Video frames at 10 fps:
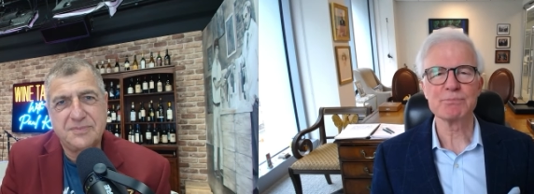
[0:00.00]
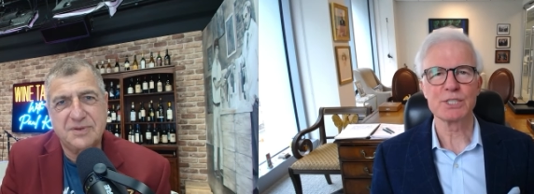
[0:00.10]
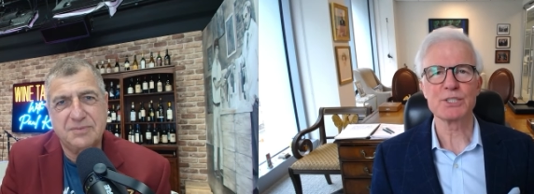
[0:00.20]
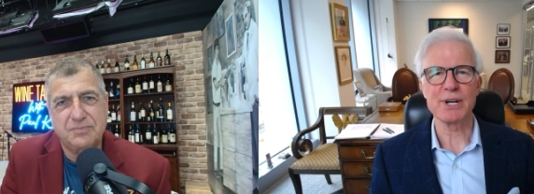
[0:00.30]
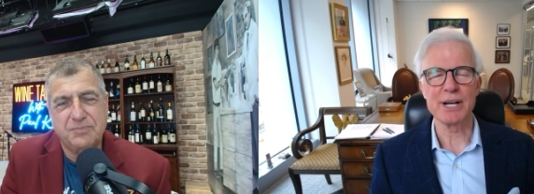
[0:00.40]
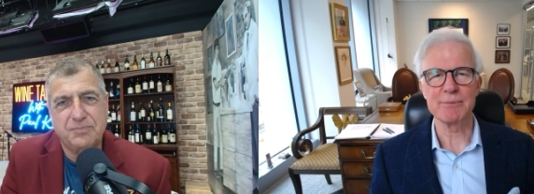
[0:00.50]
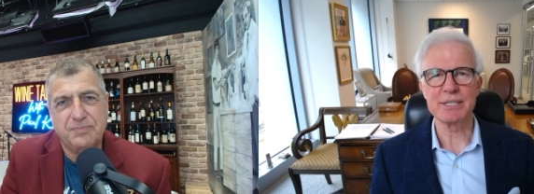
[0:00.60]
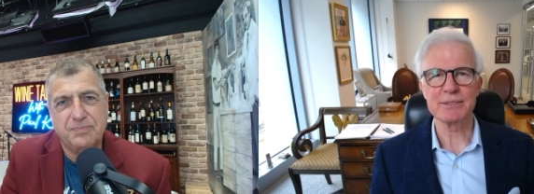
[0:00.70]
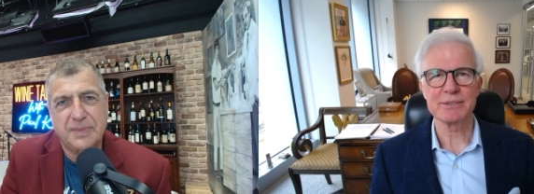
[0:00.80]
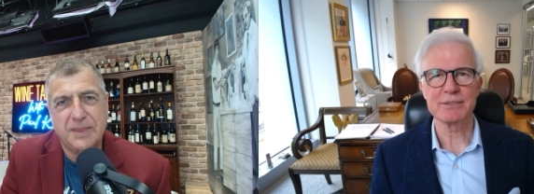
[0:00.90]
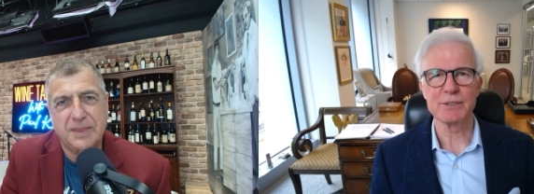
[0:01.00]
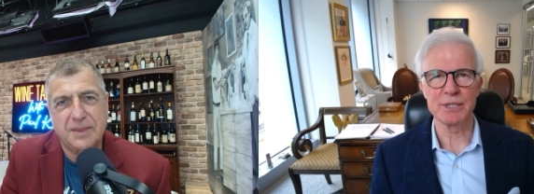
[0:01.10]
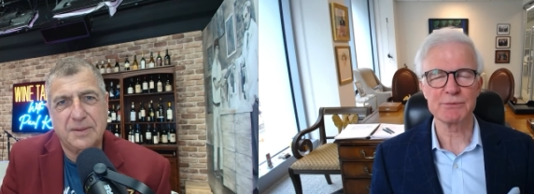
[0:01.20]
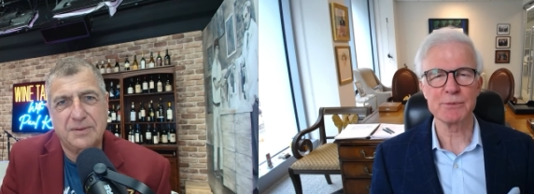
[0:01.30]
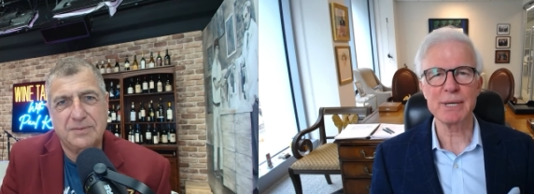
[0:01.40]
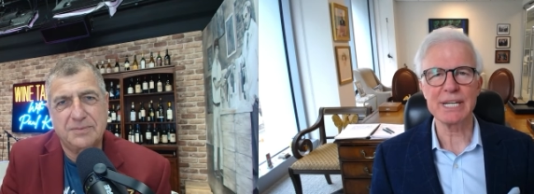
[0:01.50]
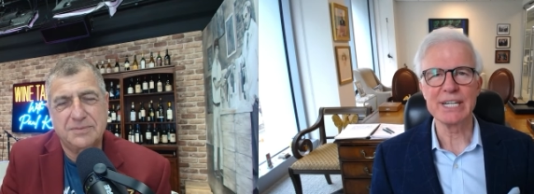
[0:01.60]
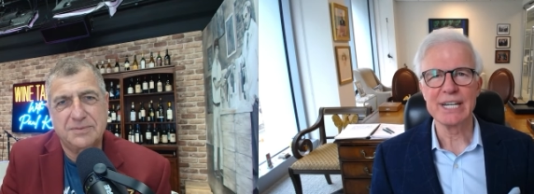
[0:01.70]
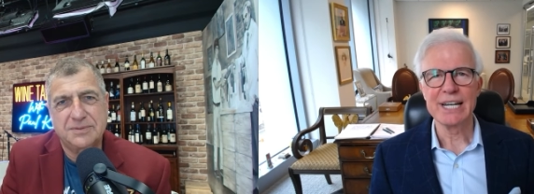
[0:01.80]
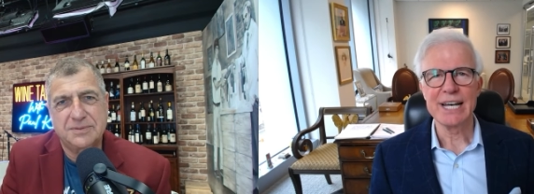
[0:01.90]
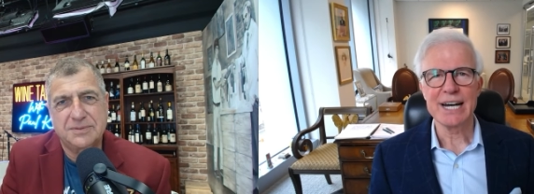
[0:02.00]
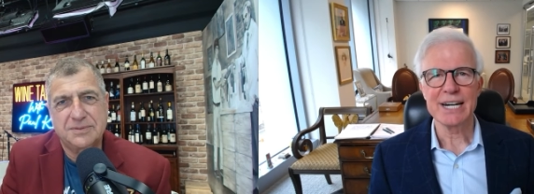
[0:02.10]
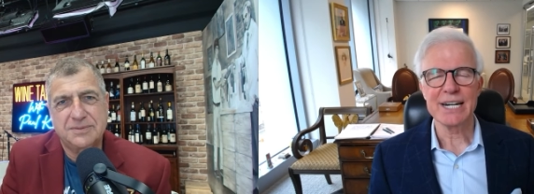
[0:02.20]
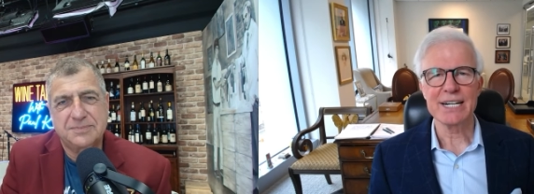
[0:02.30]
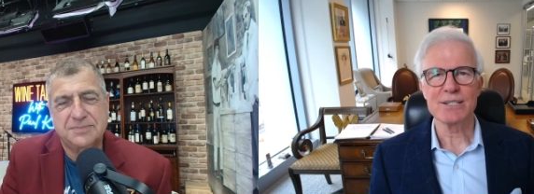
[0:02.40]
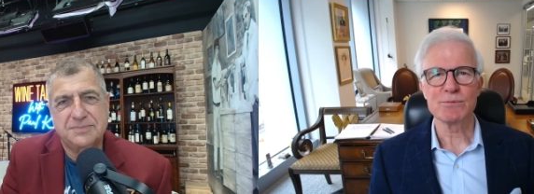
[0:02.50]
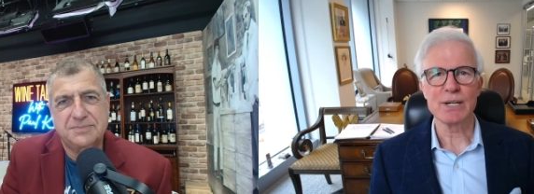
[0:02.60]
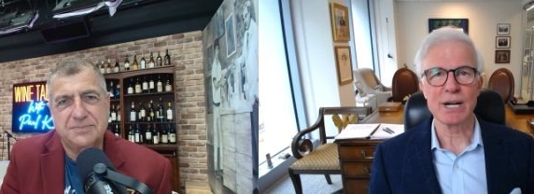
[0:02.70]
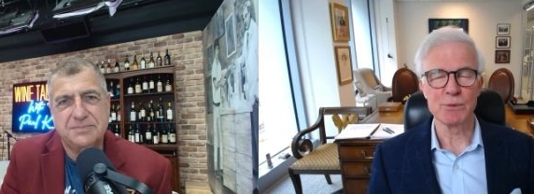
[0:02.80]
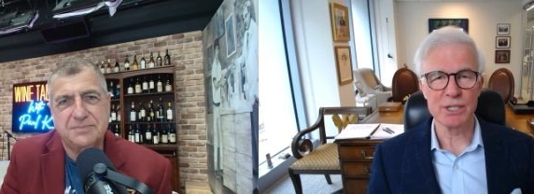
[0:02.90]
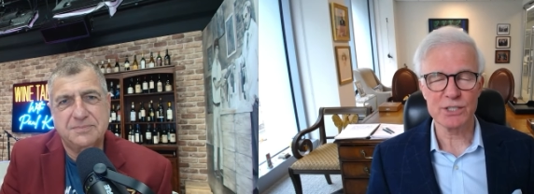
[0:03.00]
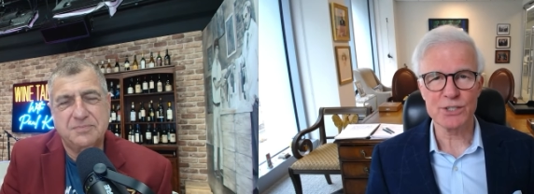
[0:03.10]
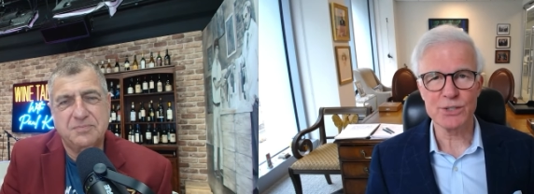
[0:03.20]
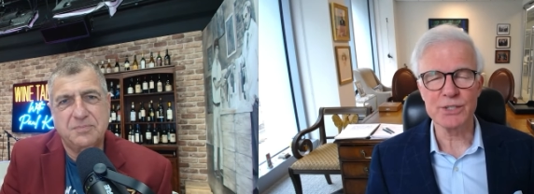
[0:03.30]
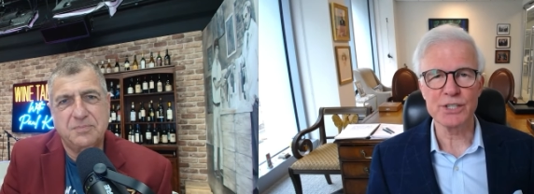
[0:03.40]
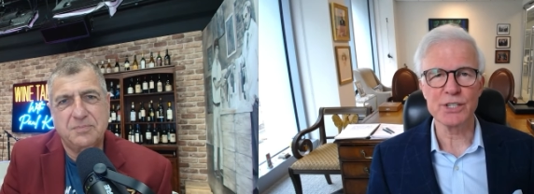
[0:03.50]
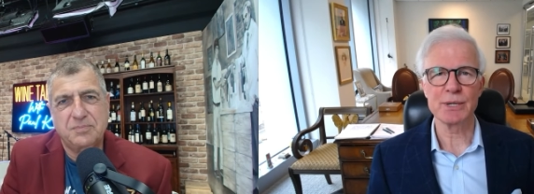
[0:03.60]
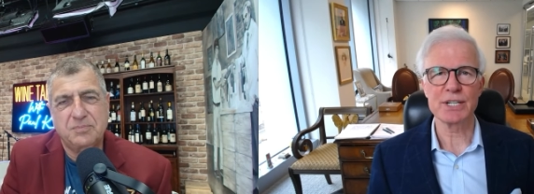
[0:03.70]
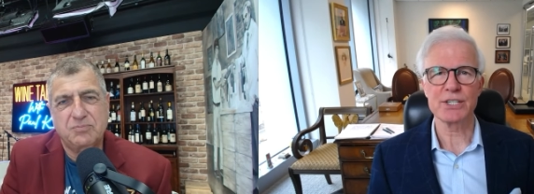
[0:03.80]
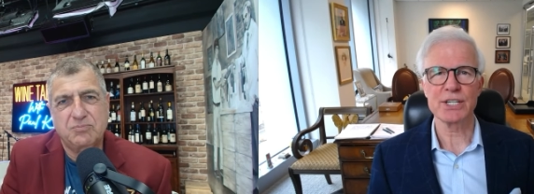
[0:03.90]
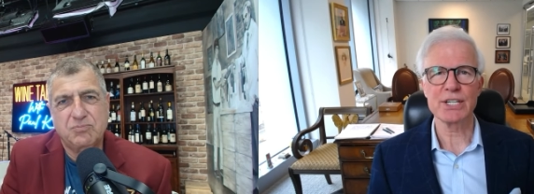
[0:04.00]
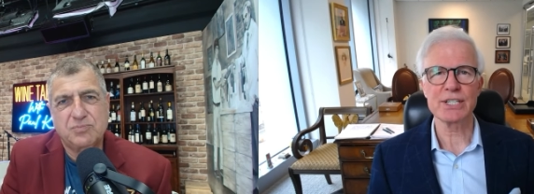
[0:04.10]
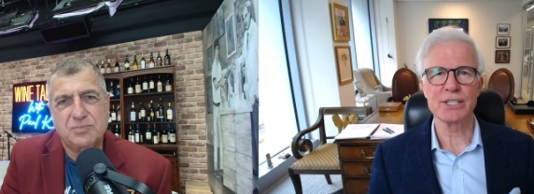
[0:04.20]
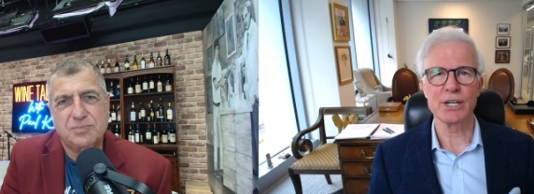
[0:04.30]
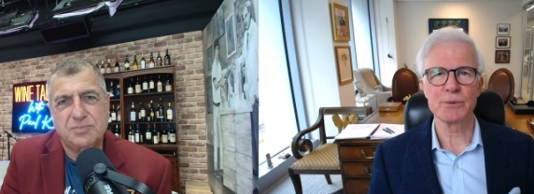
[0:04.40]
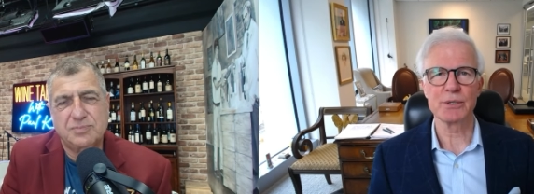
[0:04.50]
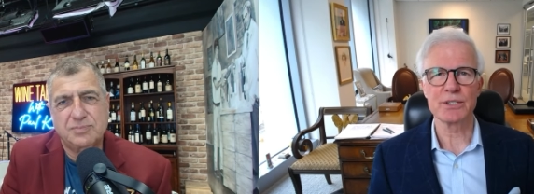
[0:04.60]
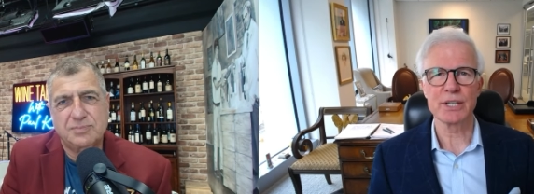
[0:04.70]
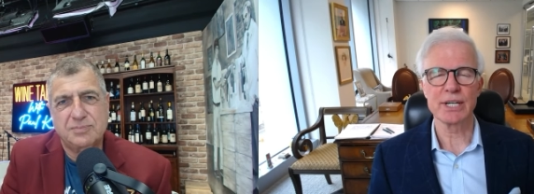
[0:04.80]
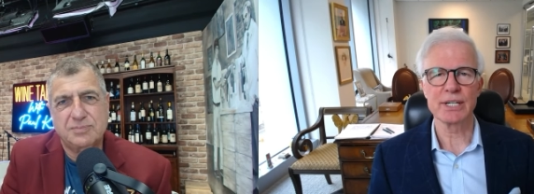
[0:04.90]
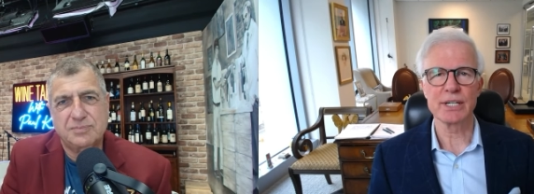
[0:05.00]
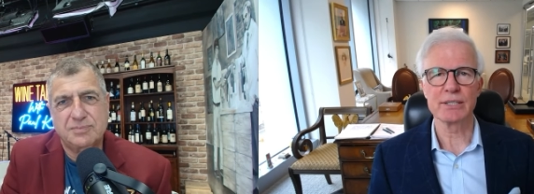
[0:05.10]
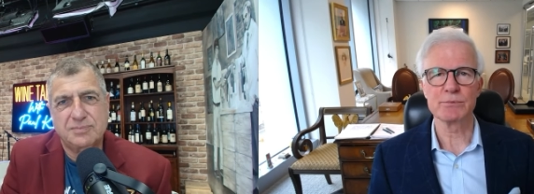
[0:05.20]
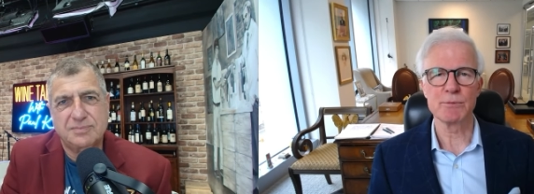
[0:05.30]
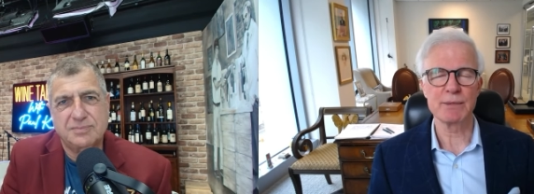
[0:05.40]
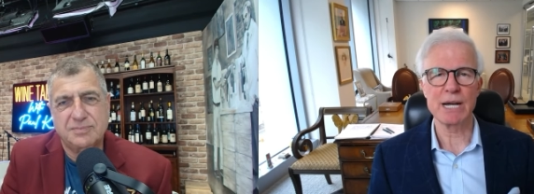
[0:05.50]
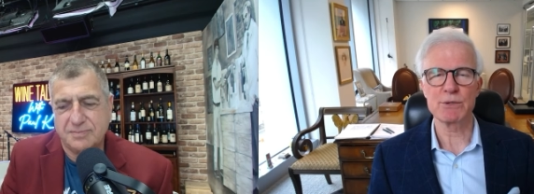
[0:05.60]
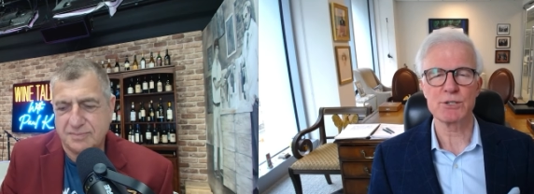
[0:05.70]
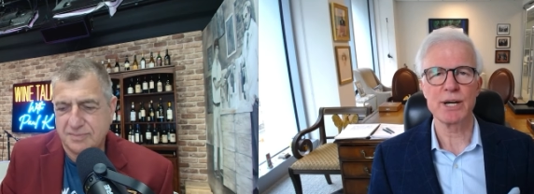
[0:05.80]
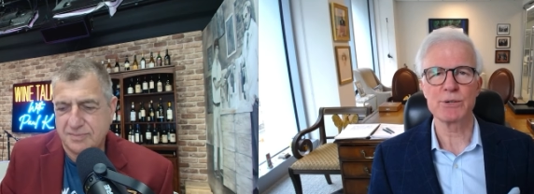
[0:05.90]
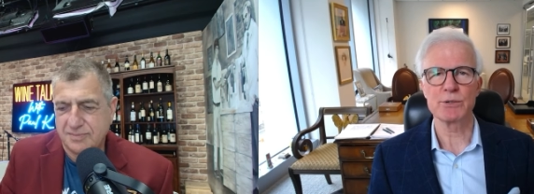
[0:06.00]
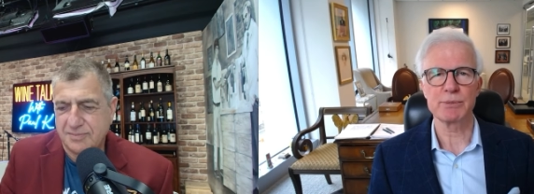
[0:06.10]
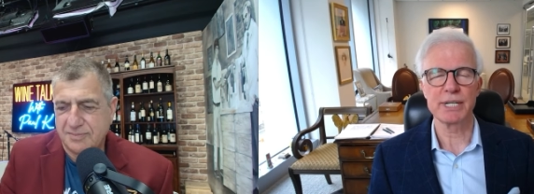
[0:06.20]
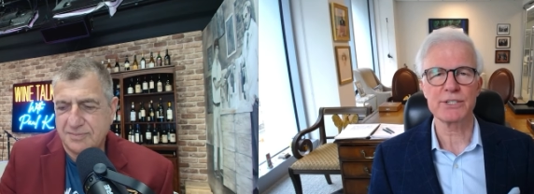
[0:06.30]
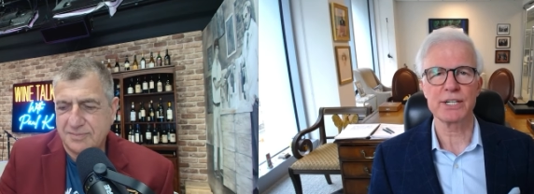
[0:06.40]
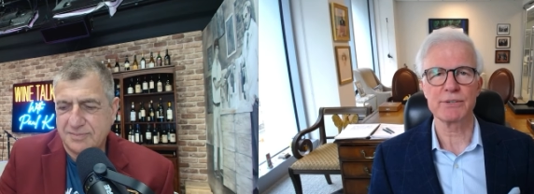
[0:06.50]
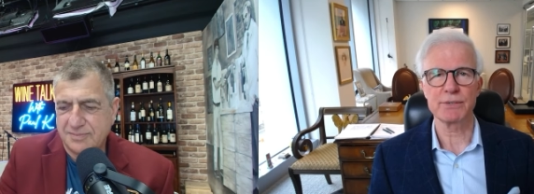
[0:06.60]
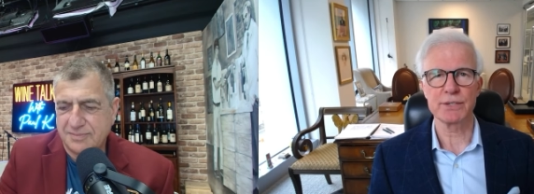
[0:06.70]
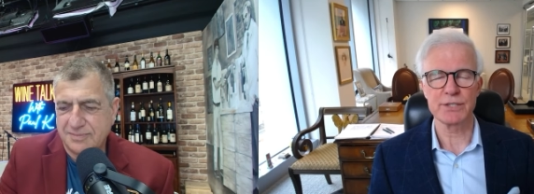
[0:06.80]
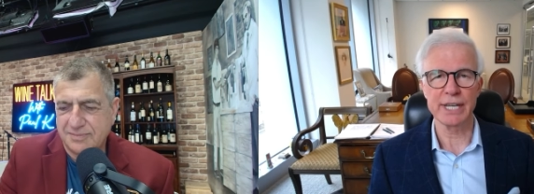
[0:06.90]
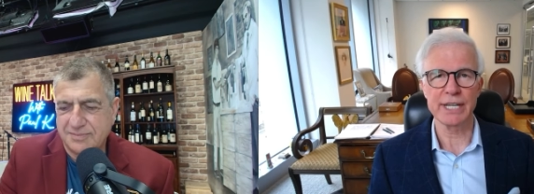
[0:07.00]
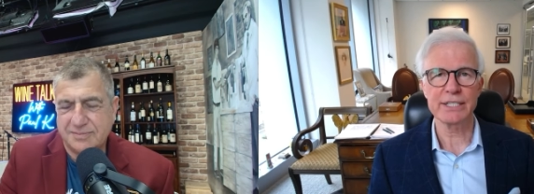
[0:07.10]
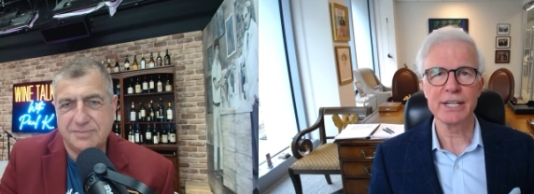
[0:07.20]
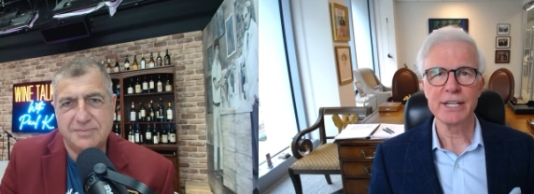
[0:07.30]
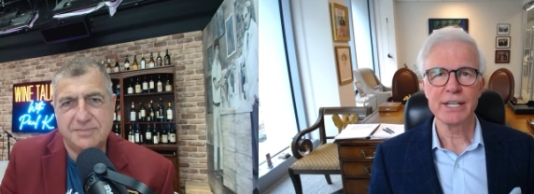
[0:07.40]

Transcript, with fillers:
Speaker 1: describing the one for me. Uh, I was a student at USC, and there was a, a, woman I was trying to impress on a first date.